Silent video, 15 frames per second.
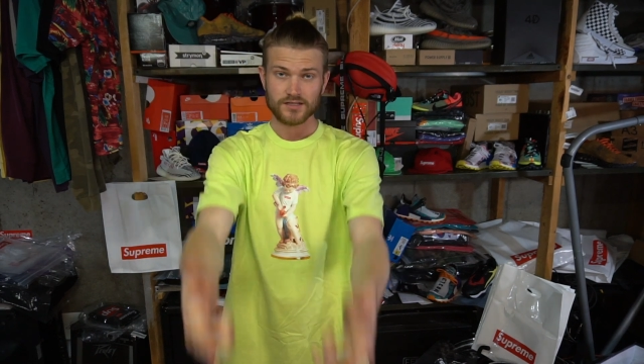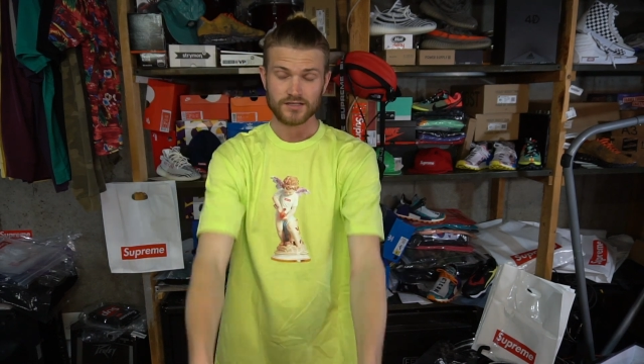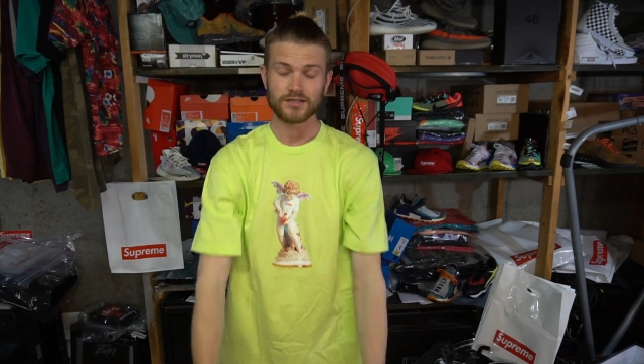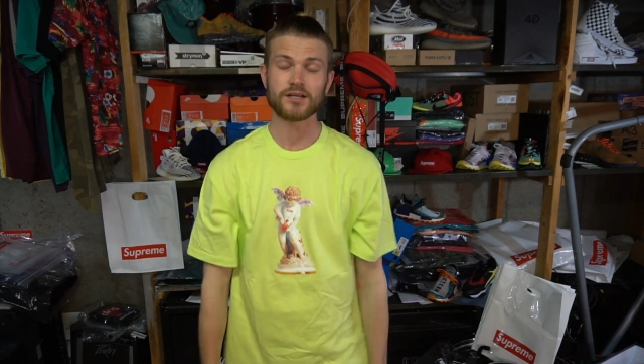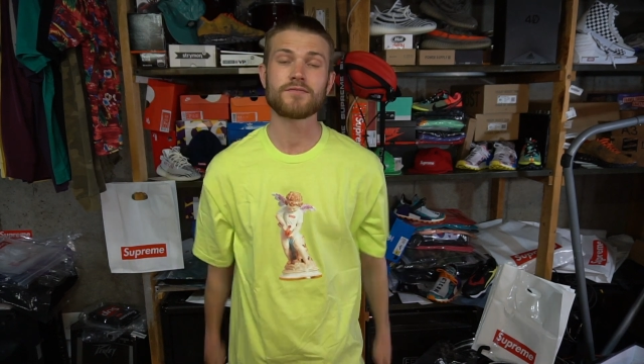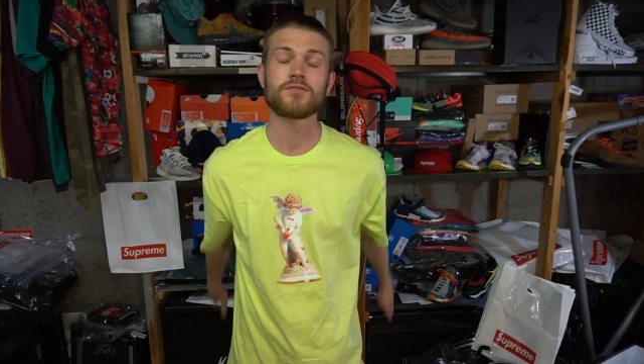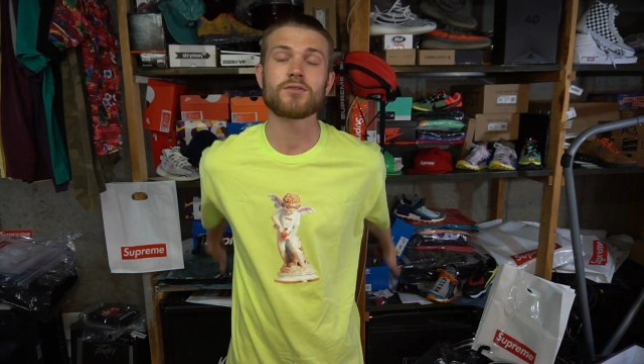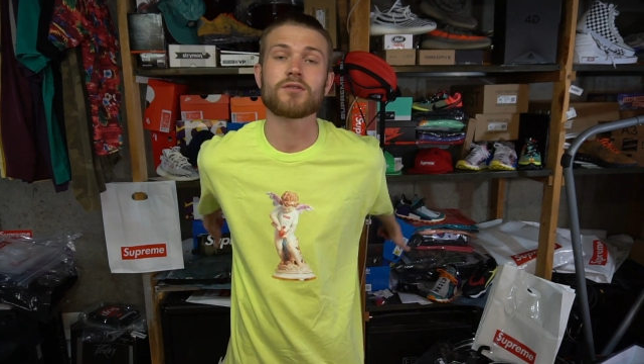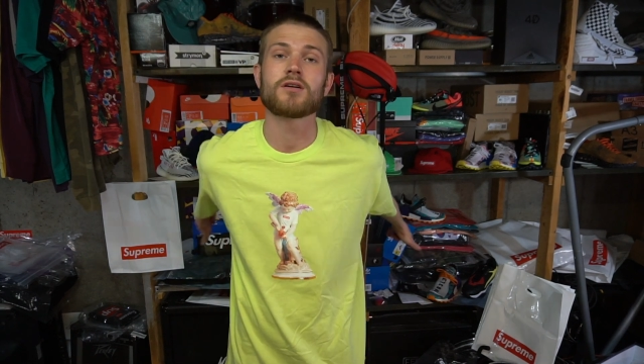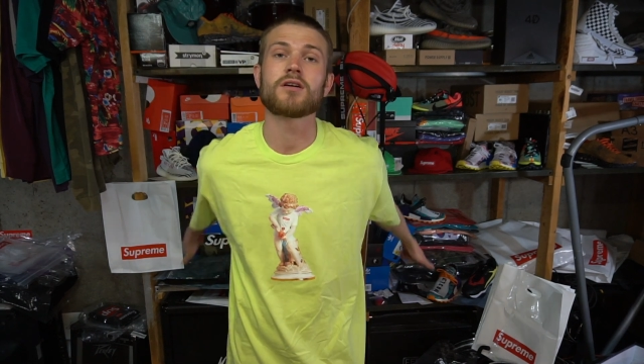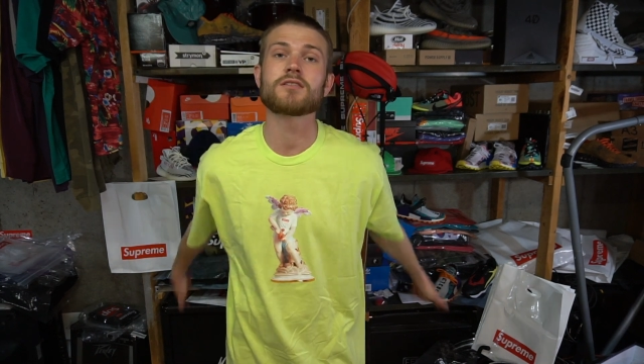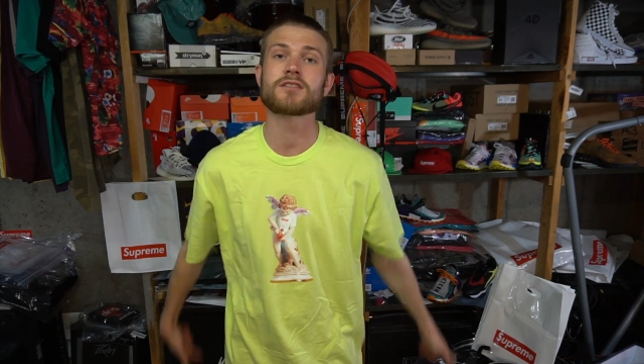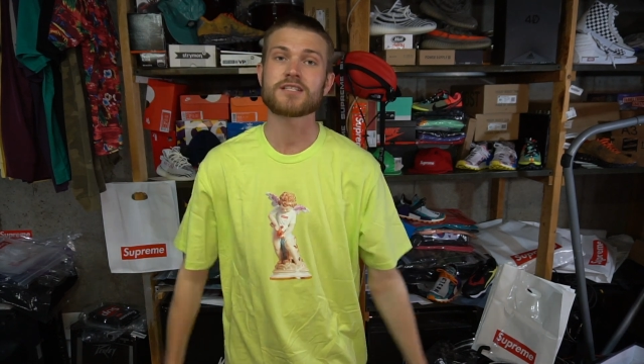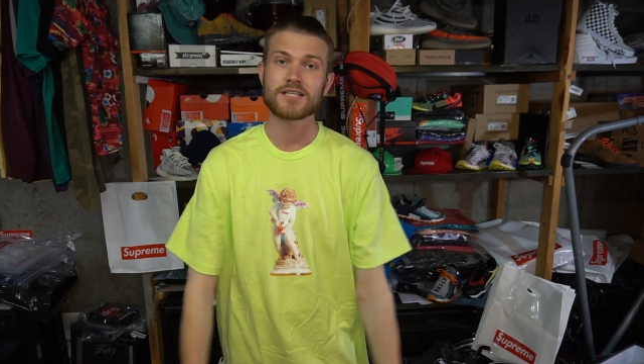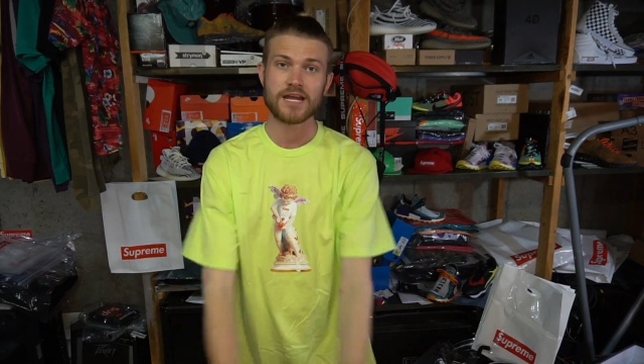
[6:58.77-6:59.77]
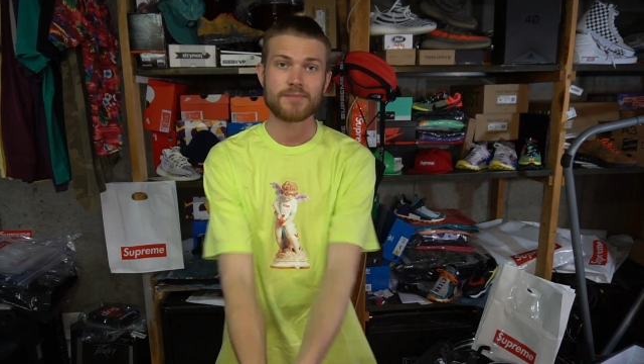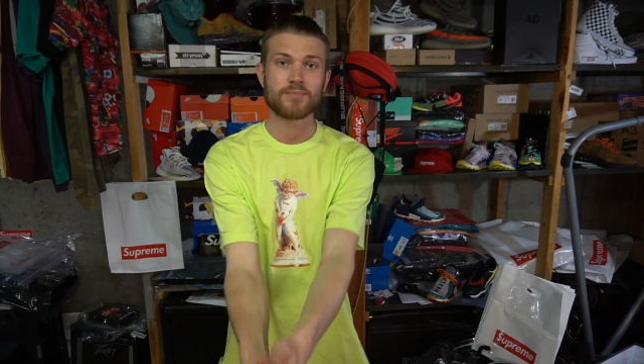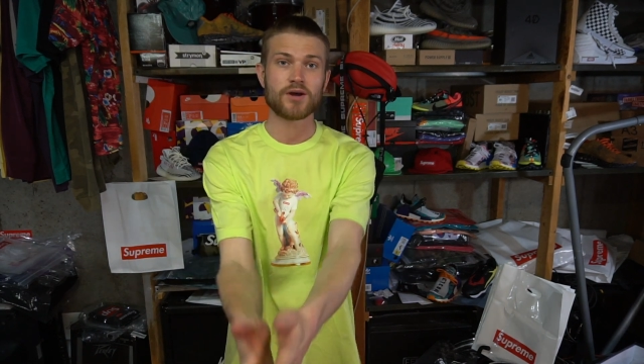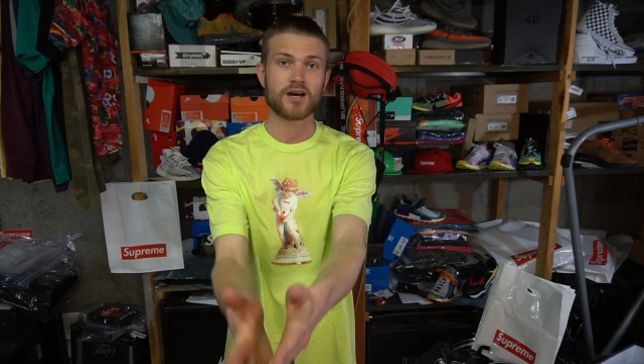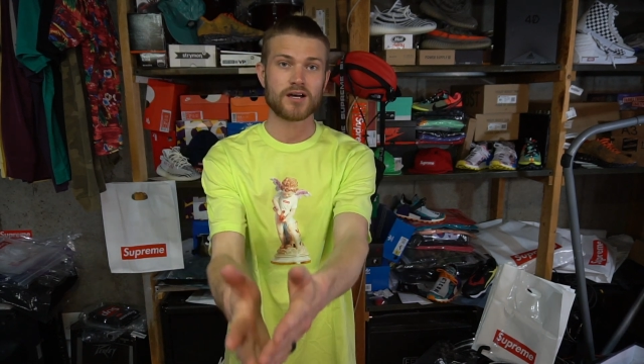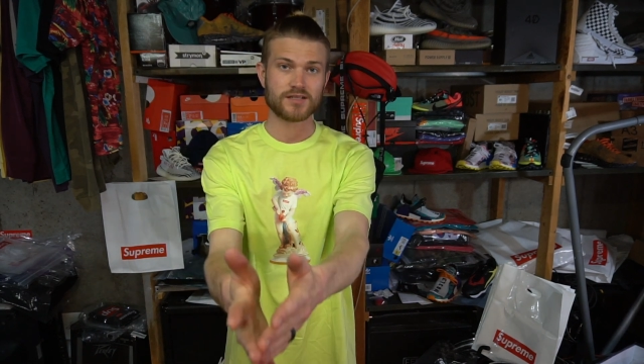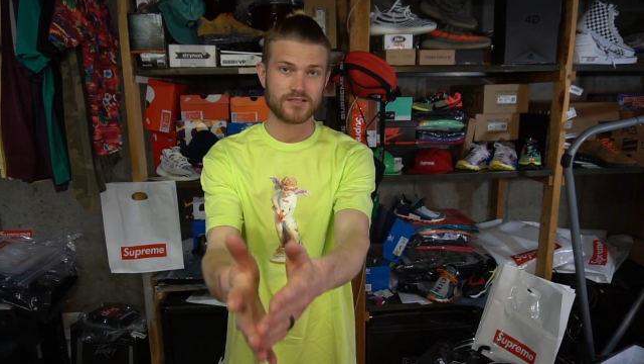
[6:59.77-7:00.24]
love you all, stay
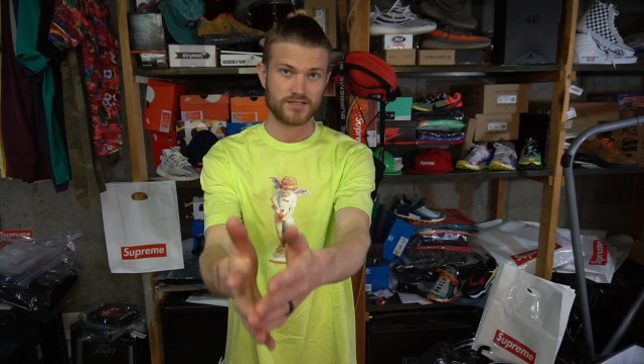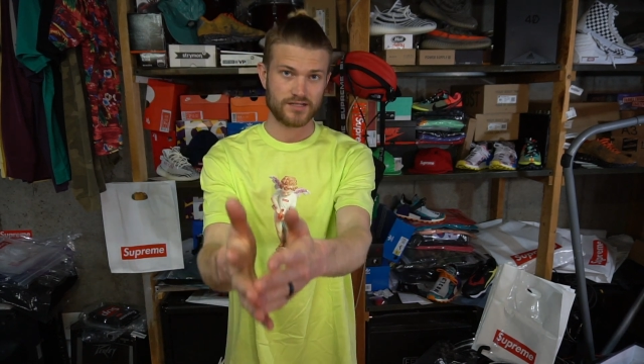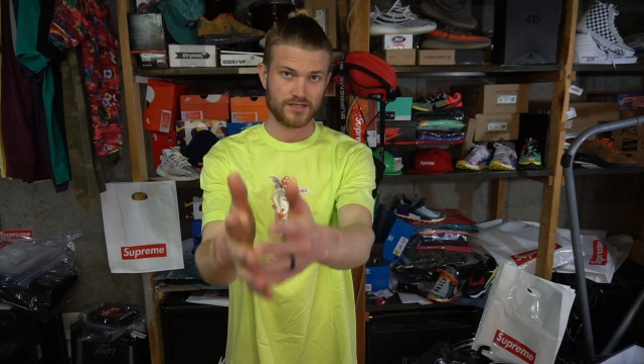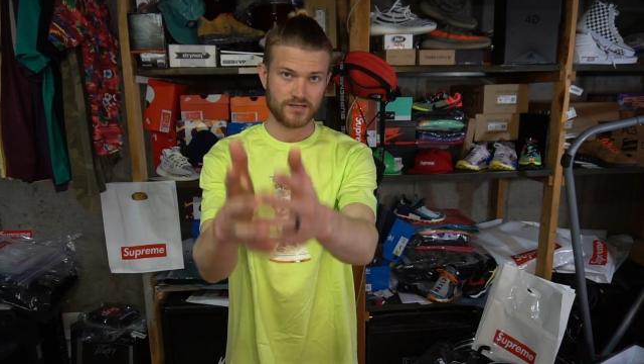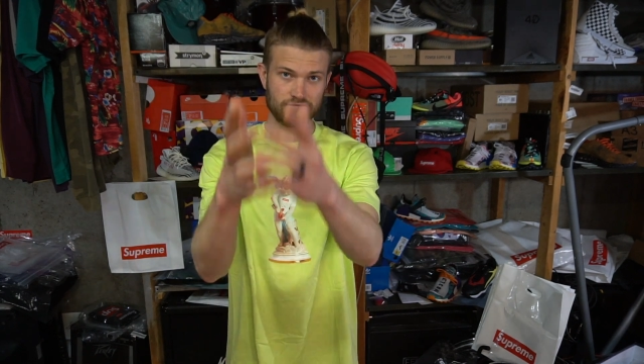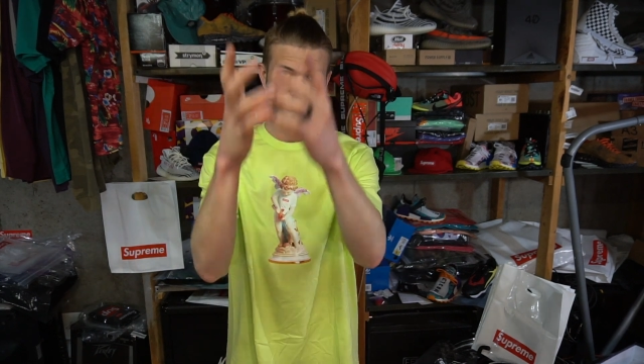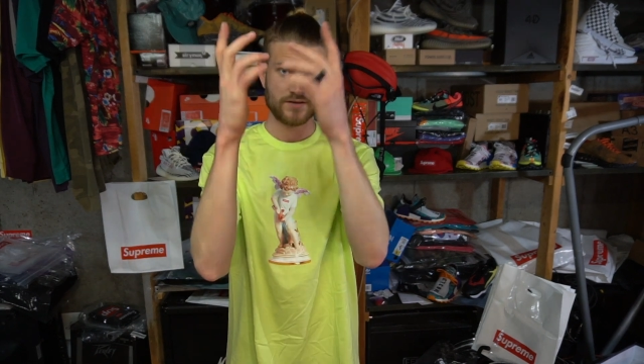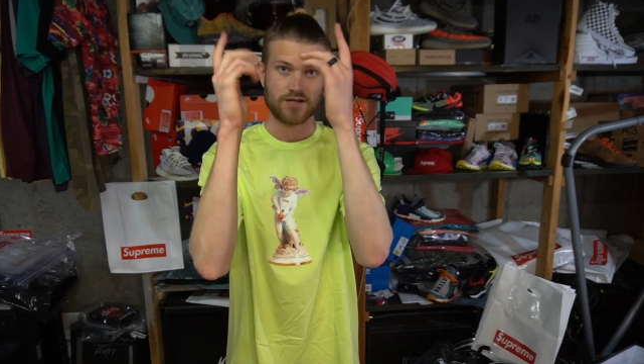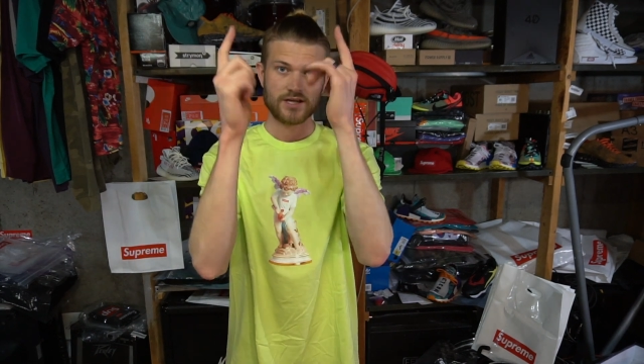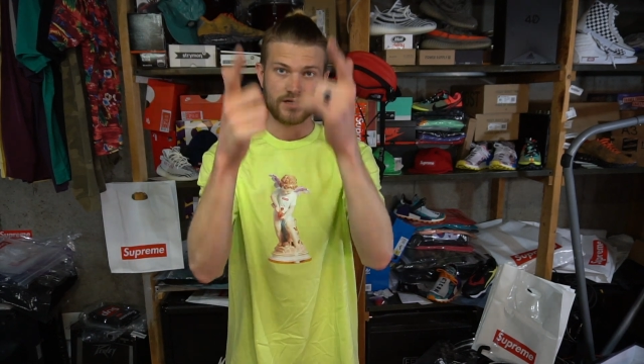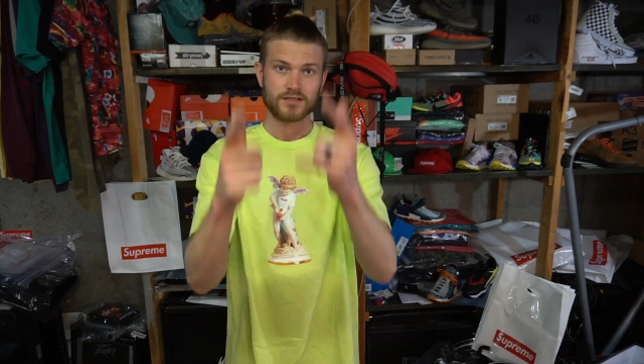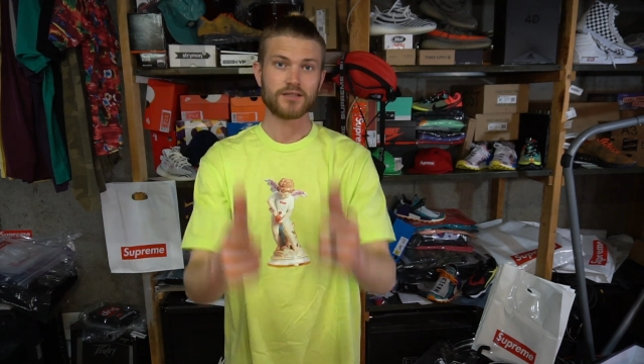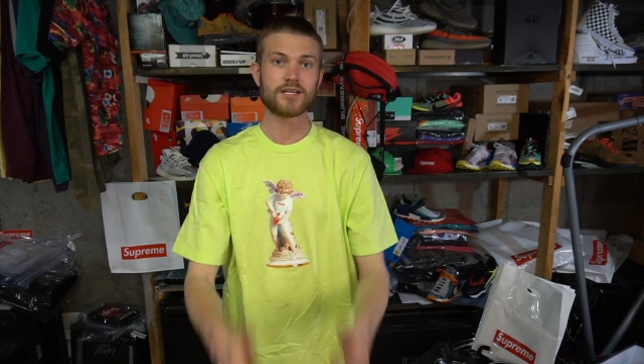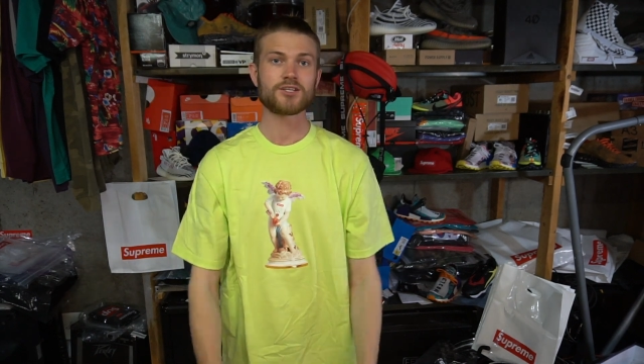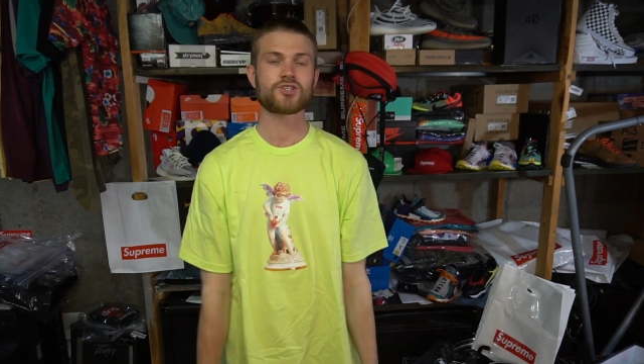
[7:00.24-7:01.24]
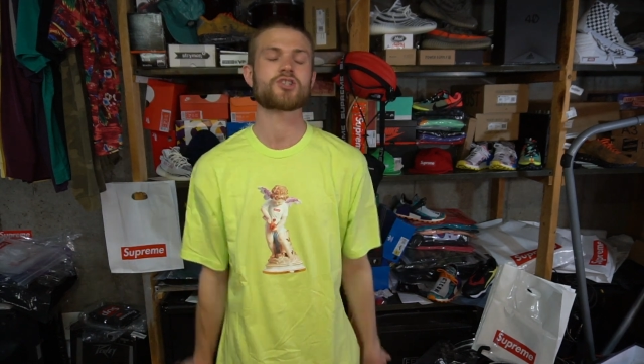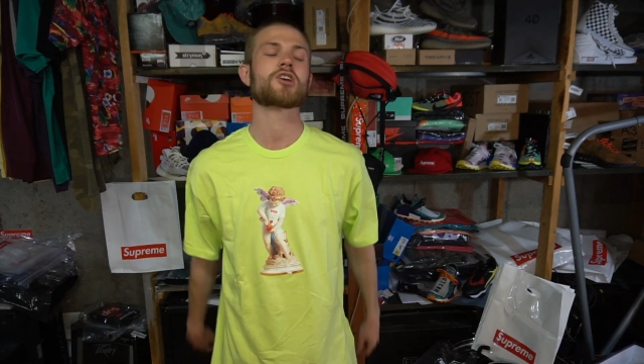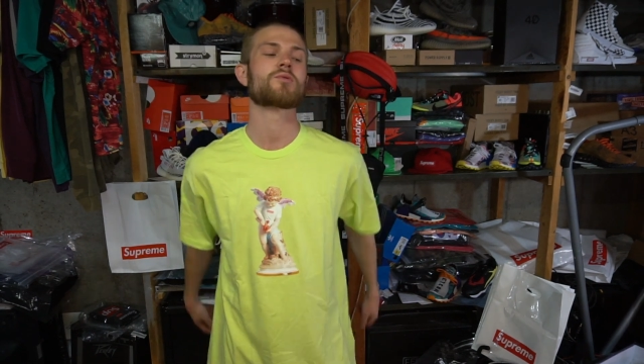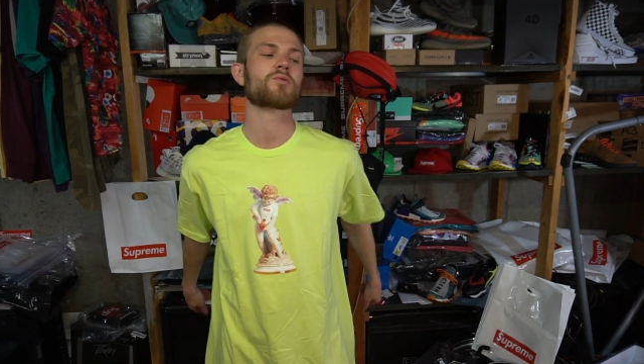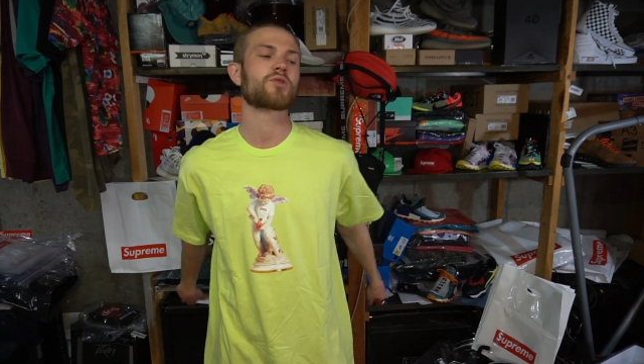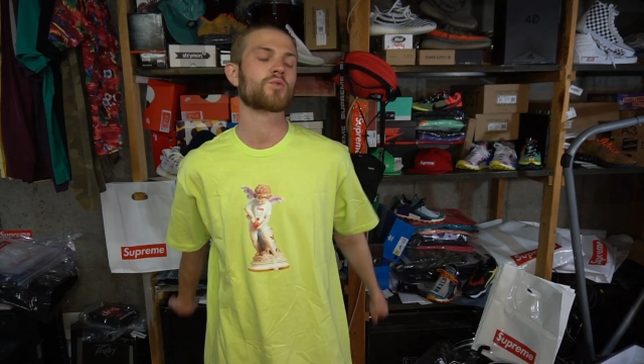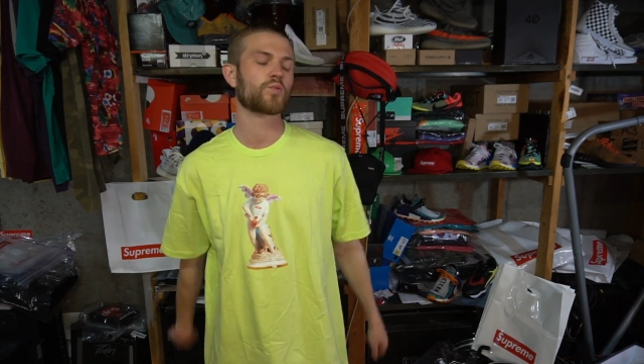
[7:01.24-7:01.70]
positive. Let's share with